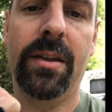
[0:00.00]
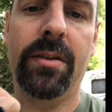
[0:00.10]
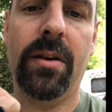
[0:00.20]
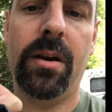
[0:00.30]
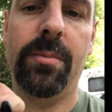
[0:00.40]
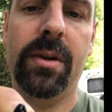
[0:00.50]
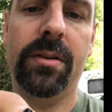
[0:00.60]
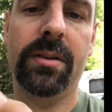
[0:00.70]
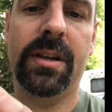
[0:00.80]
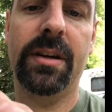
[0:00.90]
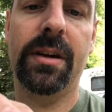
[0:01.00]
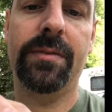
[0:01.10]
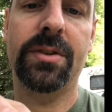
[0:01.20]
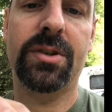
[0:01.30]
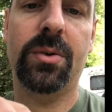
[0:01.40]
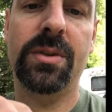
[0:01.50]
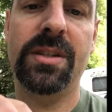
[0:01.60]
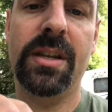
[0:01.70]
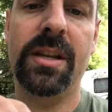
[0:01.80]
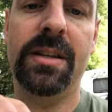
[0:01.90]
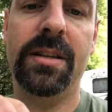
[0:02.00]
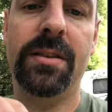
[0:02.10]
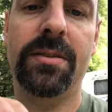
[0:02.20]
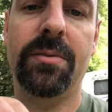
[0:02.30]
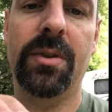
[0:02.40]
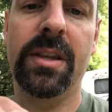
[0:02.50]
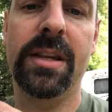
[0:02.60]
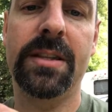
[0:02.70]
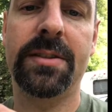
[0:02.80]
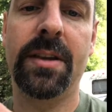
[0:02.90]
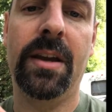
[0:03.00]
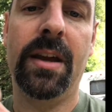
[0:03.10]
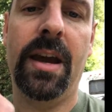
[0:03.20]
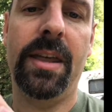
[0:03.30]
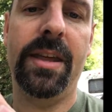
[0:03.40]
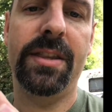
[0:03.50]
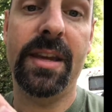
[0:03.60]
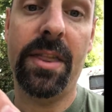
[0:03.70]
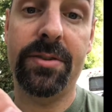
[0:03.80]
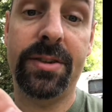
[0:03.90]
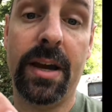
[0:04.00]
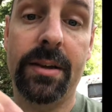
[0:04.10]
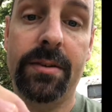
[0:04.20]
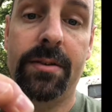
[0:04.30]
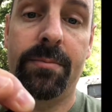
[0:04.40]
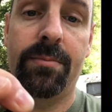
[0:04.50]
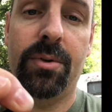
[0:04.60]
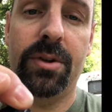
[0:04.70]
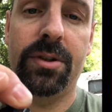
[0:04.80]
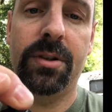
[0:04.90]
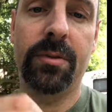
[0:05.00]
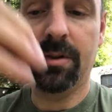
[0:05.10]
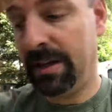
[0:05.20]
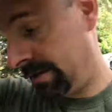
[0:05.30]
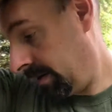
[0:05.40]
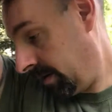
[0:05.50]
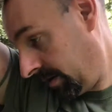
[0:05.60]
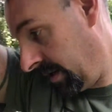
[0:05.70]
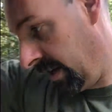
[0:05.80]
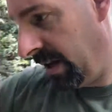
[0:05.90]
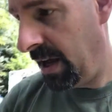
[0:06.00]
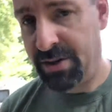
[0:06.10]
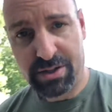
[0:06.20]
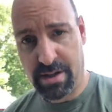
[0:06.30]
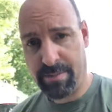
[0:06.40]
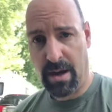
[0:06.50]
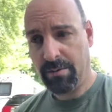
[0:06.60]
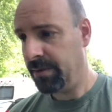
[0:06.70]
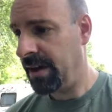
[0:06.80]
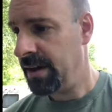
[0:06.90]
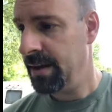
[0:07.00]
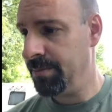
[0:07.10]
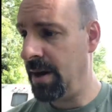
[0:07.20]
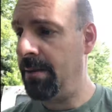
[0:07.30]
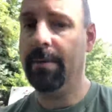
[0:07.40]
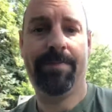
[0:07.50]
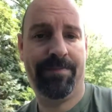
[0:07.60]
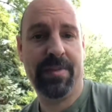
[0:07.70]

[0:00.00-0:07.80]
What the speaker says: that ought to be able to get enough to squeeze it in to release, and then the other side, push and release. And it should come out without any problem.